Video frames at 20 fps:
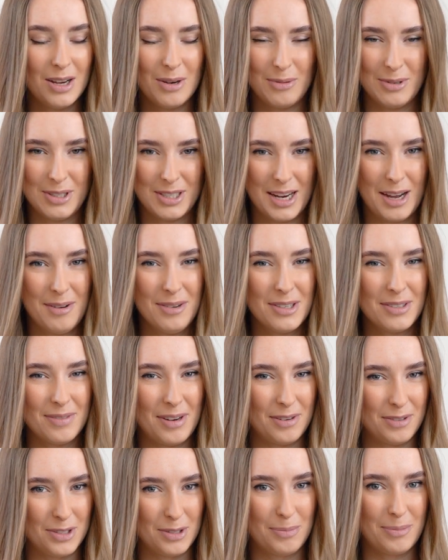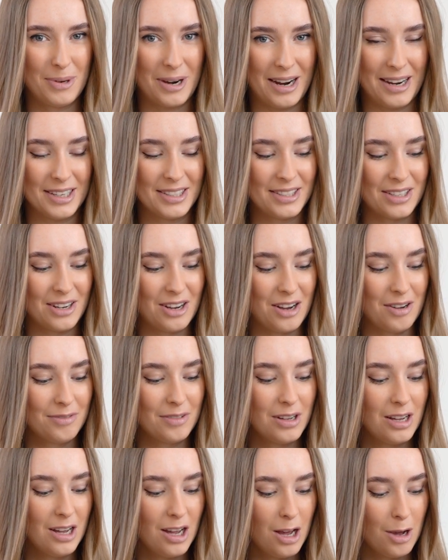which I was very surprised
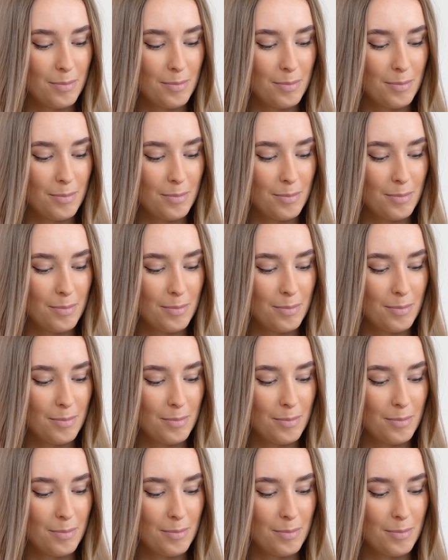of.